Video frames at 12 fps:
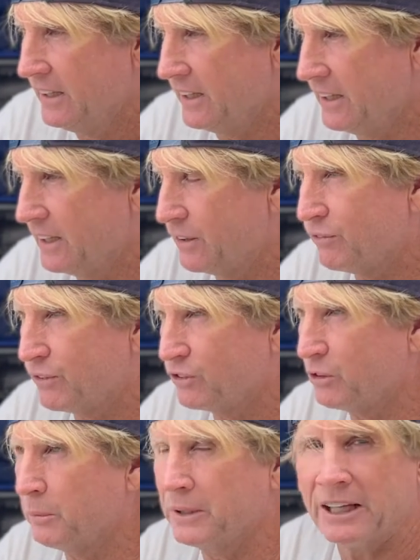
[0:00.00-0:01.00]
And for
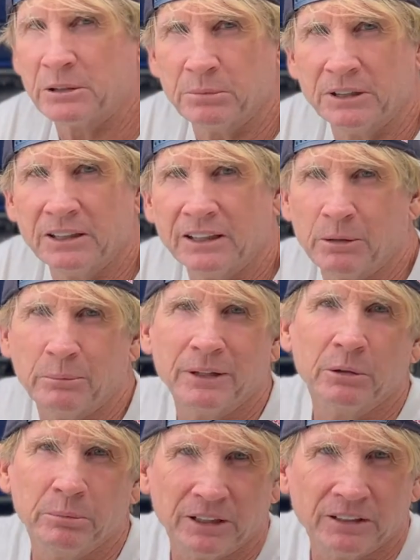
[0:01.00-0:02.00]
someone like me, that made
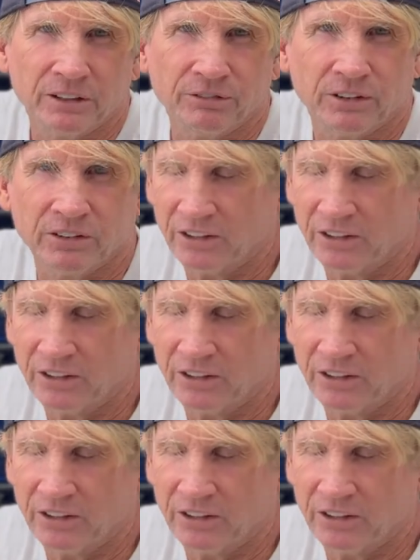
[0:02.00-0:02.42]
a big difference.